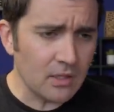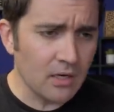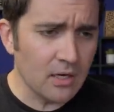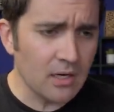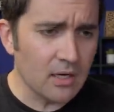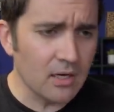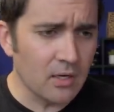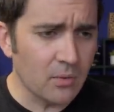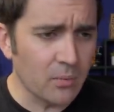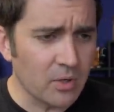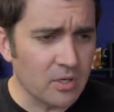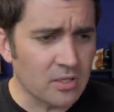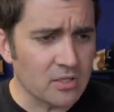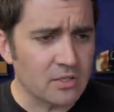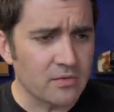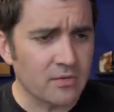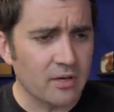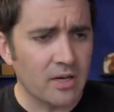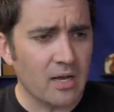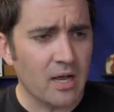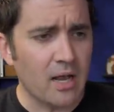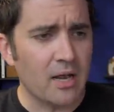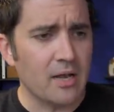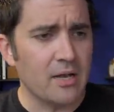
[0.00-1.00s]
Uh, what else have
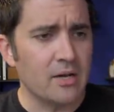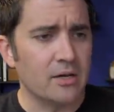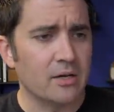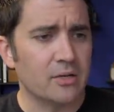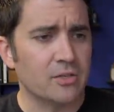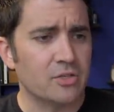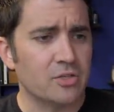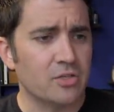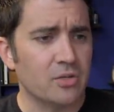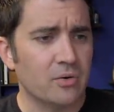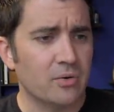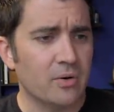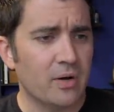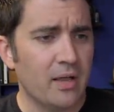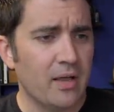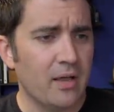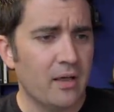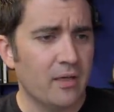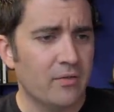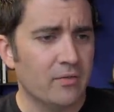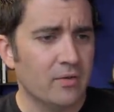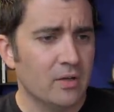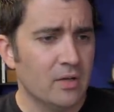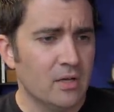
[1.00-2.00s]
I got here? So I
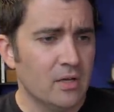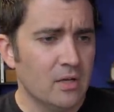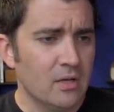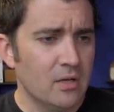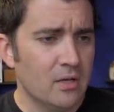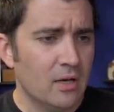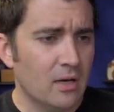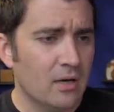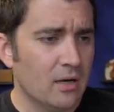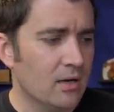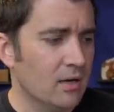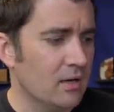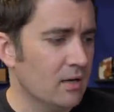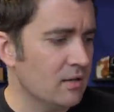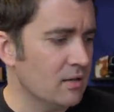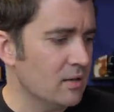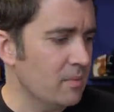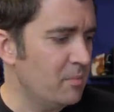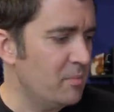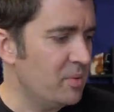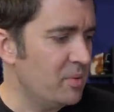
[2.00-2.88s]
have uh, the